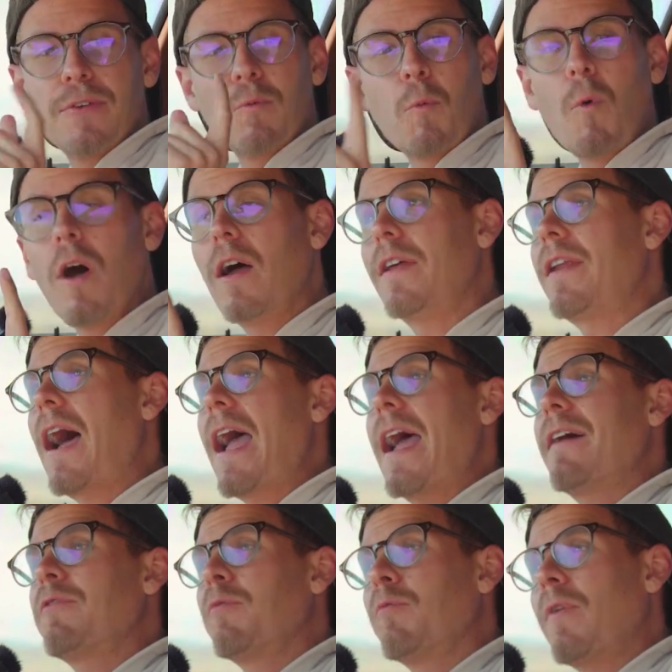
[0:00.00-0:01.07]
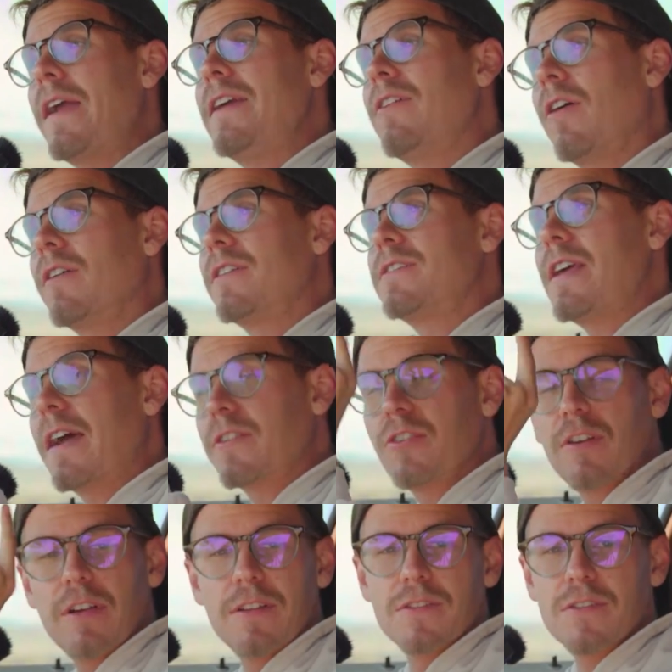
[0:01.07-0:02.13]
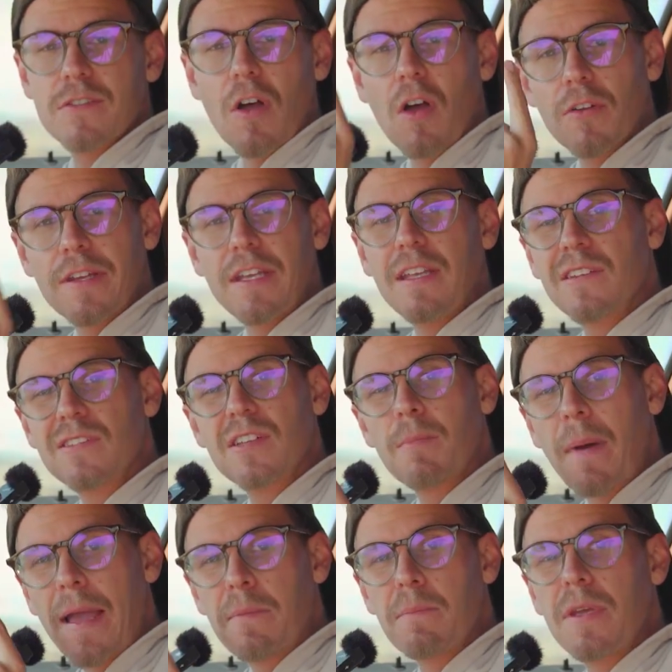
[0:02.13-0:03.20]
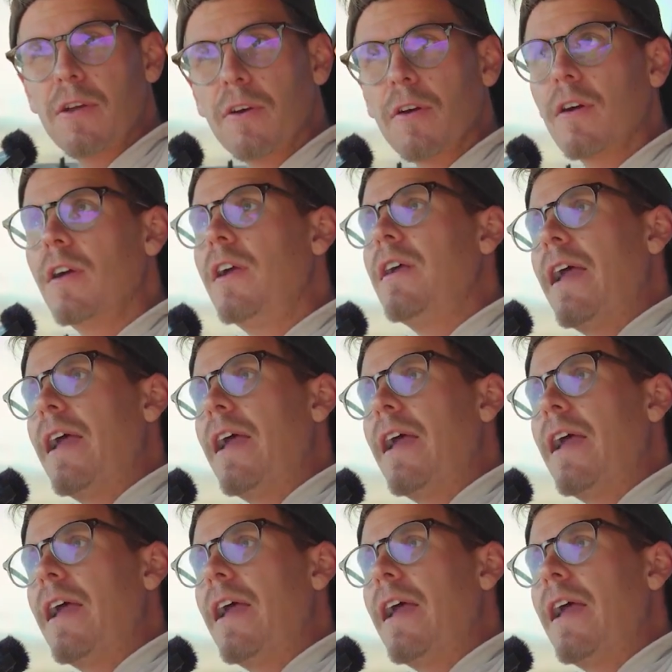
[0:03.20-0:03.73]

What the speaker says: One, I have a radar detector installed into my mirror,